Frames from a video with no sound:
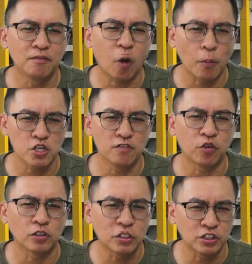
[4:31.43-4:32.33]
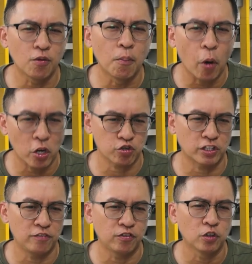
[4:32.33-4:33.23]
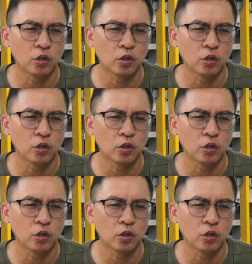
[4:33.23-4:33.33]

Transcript: option for the sale more attractive